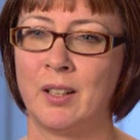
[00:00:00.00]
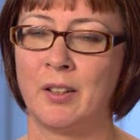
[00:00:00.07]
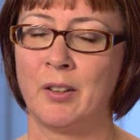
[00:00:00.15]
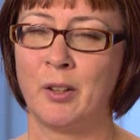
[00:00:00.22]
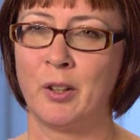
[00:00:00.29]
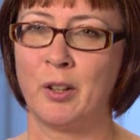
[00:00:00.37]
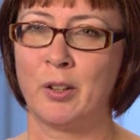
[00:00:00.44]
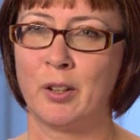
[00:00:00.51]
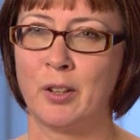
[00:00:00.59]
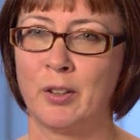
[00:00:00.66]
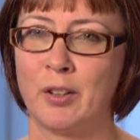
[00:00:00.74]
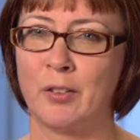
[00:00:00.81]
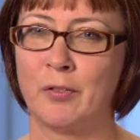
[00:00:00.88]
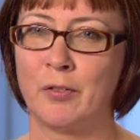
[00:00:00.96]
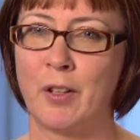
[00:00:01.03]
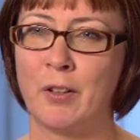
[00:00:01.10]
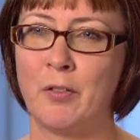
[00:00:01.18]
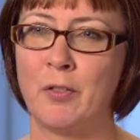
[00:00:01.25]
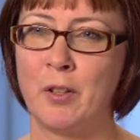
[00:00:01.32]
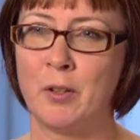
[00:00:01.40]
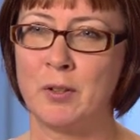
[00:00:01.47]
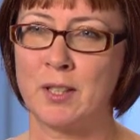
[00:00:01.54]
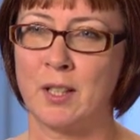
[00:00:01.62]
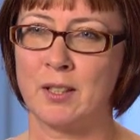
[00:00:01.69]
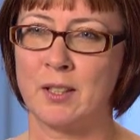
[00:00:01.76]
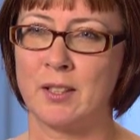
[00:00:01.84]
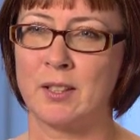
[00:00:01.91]
There are very few
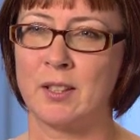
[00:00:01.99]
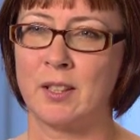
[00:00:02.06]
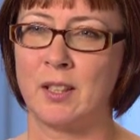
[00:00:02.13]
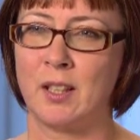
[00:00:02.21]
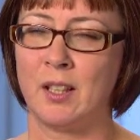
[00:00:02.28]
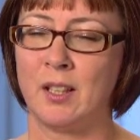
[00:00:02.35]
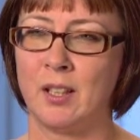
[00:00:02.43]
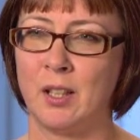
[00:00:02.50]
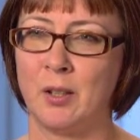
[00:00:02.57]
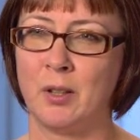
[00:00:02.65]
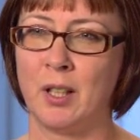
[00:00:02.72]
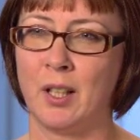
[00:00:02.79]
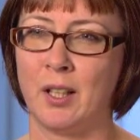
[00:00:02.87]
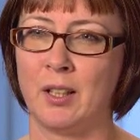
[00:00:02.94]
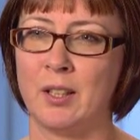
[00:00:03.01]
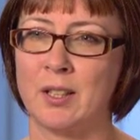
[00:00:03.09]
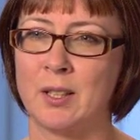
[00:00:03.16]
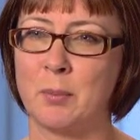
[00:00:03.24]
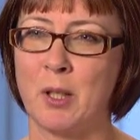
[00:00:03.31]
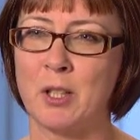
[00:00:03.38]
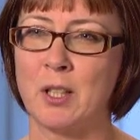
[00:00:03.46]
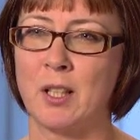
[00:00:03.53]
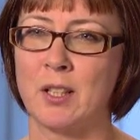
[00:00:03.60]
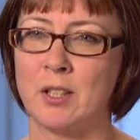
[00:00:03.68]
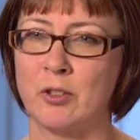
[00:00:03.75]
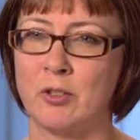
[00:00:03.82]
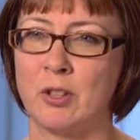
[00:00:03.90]
centres in the UK that
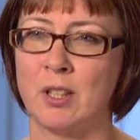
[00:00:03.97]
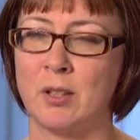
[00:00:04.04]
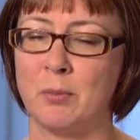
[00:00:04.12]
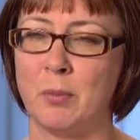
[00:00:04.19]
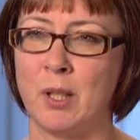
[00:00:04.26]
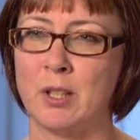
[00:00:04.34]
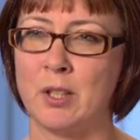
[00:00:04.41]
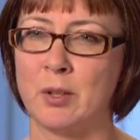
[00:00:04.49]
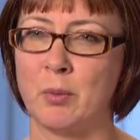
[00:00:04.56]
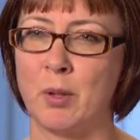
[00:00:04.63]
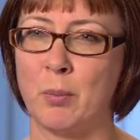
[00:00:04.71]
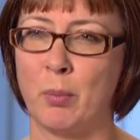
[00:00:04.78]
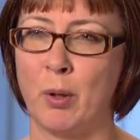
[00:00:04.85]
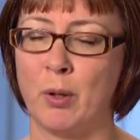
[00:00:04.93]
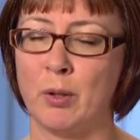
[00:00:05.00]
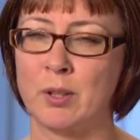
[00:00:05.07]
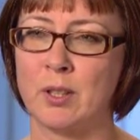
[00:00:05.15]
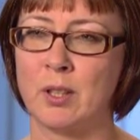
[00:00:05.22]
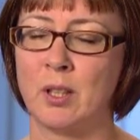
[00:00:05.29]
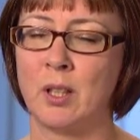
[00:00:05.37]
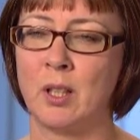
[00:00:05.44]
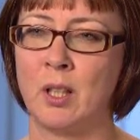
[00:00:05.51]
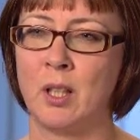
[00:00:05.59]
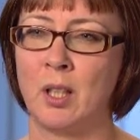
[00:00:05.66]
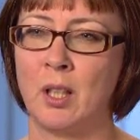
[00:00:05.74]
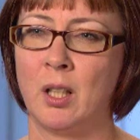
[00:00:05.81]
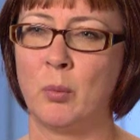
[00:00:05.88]
specialise in treating patients with PoTs,
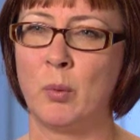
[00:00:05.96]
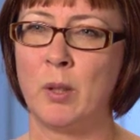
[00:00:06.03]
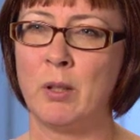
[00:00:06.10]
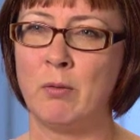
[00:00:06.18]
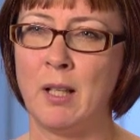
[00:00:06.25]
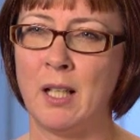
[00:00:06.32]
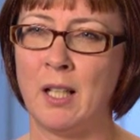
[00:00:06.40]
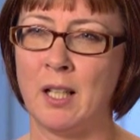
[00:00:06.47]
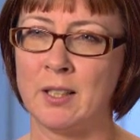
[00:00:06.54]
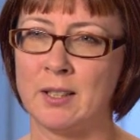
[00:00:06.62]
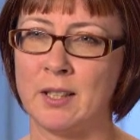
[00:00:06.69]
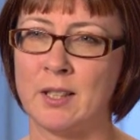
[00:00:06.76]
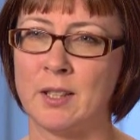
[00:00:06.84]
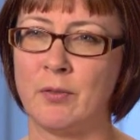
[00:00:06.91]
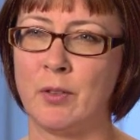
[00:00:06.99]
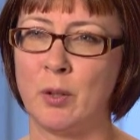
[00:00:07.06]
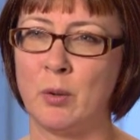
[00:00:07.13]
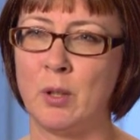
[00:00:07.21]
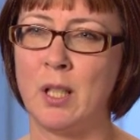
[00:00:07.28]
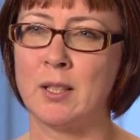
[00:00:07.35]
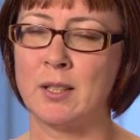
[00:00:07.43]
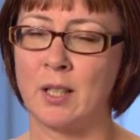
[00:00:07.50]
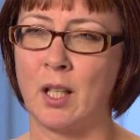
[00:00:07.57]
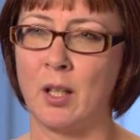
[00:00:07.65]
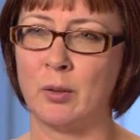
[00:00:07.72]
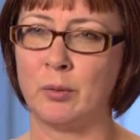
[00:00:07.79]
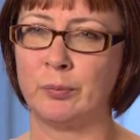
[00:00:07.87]
and we realised this a few years
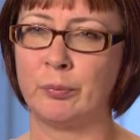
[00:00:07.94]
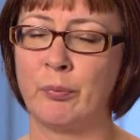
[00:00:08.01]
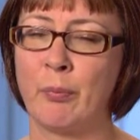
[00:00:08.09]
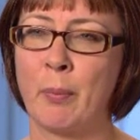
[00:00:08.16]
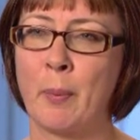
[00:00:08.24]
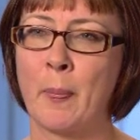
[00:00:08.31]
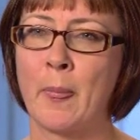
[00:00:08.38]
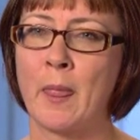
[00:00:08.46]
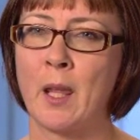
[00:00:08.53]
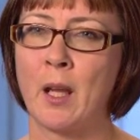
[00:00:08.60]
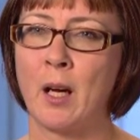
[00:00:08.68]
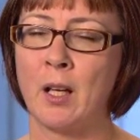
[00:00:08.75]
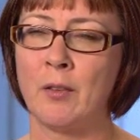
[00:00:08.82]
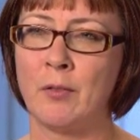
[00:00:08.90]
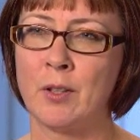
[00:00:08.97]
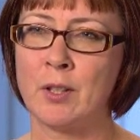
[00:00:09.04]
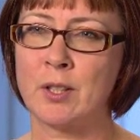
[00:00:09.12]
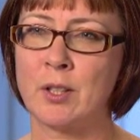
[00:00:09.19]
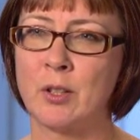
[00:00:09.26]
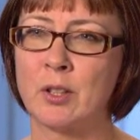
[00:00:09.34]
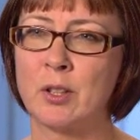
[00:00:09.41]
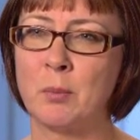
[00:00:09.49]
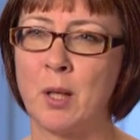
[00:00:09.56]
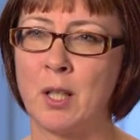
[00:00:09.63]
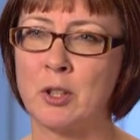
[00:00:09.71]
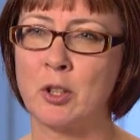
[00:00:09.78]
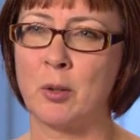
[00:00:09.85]
ago. I first started
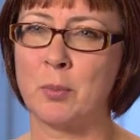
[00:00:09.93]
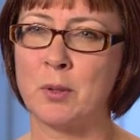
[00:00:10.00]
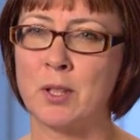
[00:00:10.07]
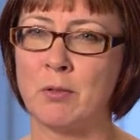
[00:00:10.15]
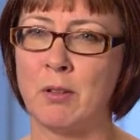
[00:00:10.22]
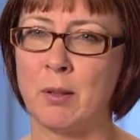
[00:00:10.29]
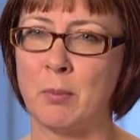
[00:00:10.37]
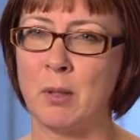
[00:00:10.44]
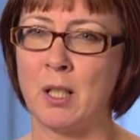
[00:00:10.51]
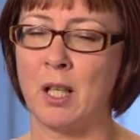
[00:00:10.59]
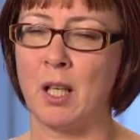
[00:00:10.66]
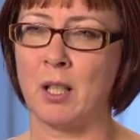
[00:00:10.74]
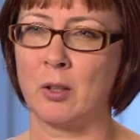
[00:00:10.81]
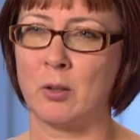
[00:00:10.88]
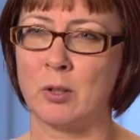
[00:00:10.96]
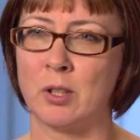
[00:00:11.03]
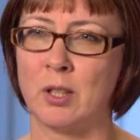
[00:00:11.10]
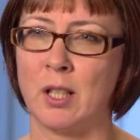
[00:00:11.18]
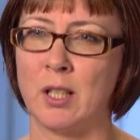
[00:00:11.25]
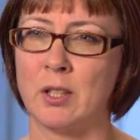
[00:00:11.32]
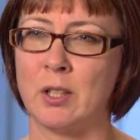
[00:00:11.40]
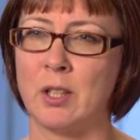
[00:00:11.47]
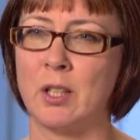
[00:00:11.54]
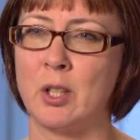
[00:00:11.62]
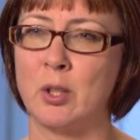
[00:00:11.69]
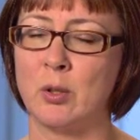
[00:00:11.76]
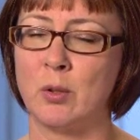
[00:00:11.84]
my job as Arrhythmia Care Coordinator
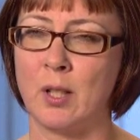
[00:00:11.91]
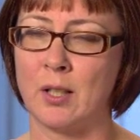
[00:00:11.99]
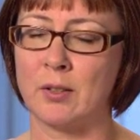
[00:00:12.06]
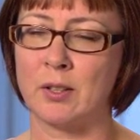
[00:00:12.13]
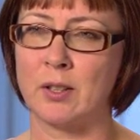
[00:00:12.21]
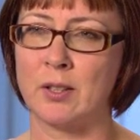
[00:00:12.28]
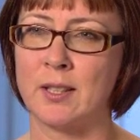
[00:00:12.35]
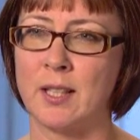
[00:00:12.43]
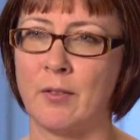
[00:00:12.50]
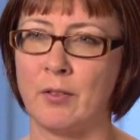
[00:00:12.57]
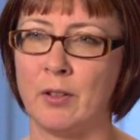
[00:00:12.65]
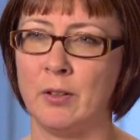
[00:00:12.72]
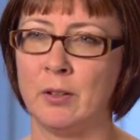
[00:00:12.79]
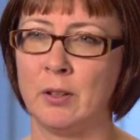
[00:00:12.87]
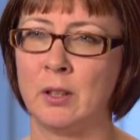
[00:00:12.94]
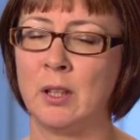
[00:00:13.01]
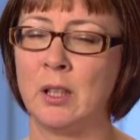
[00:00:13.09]
in 2007,